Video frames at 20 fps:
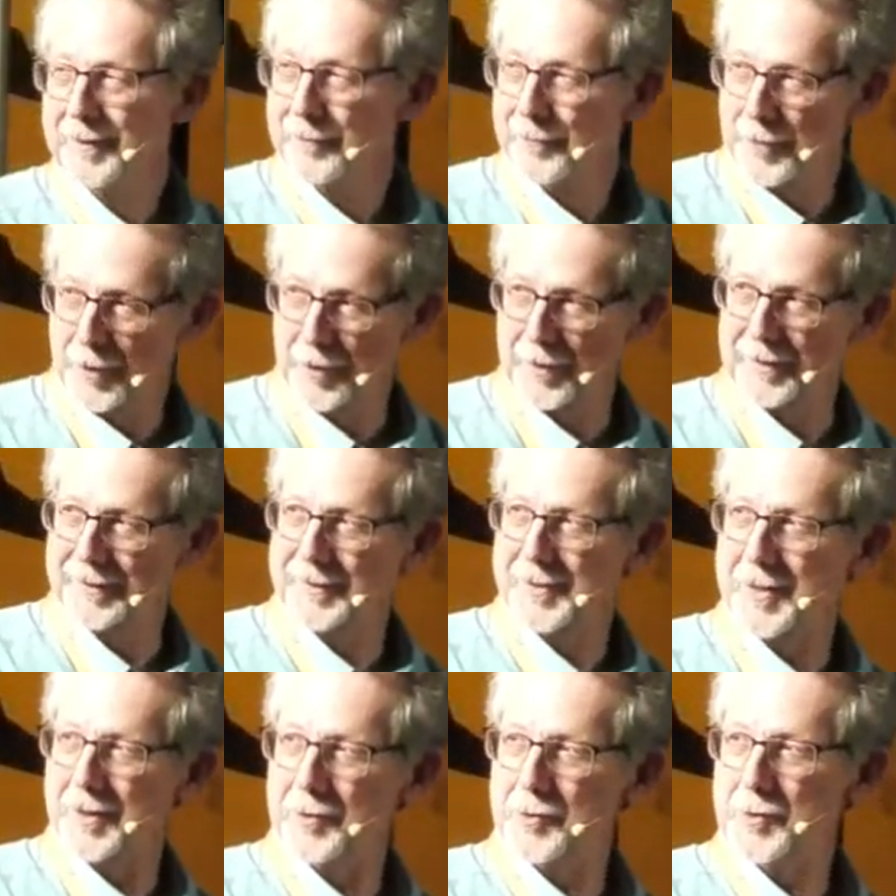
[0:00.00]
very
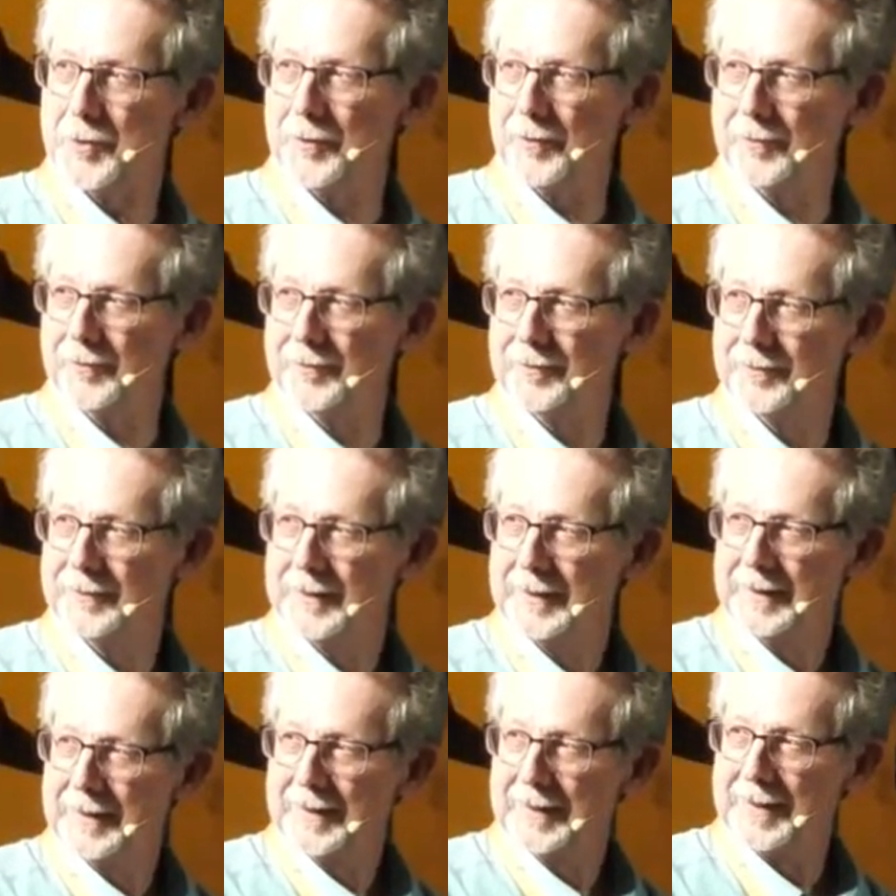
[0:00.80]
intentional.
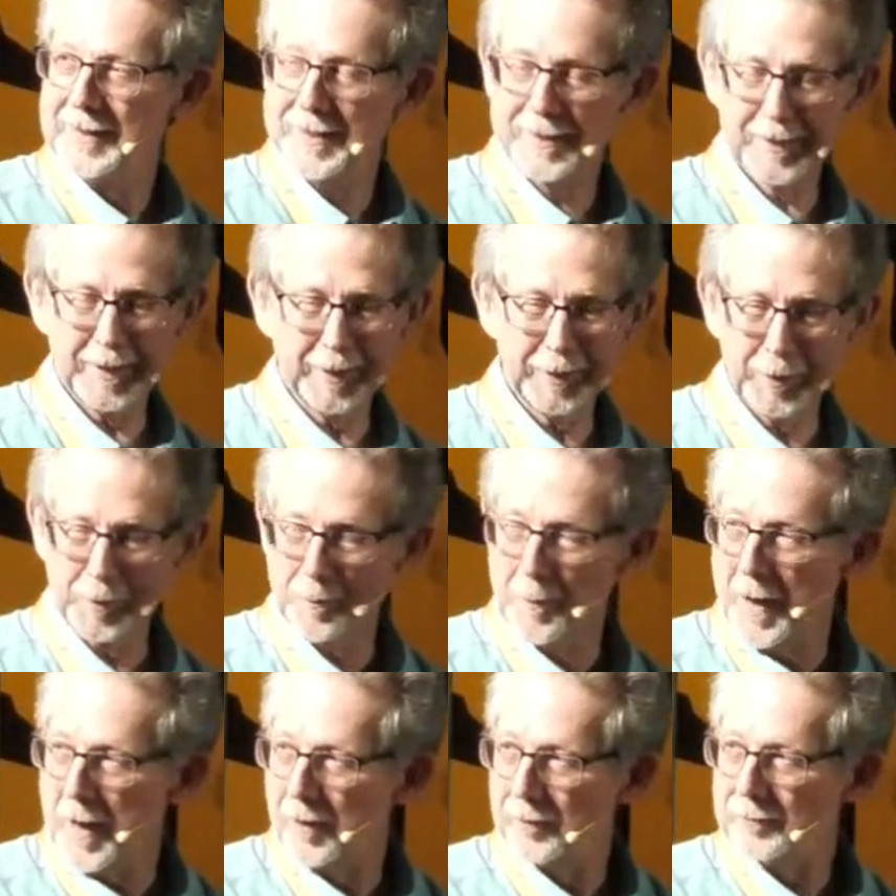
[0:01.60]
He's taking
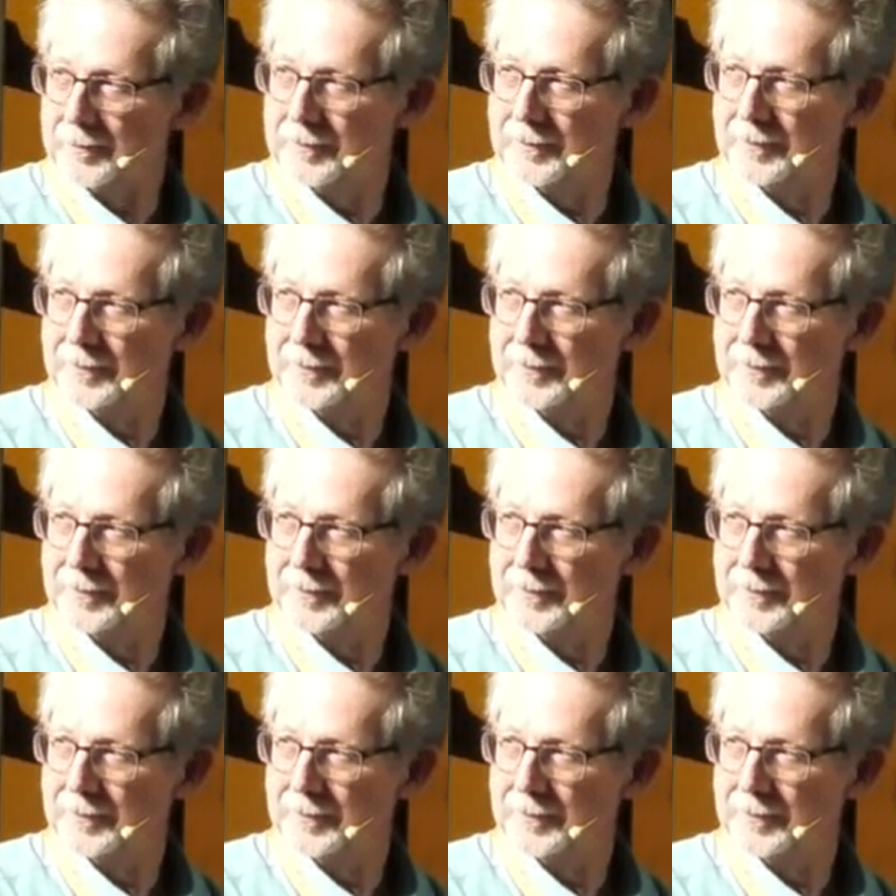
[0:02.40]
them out.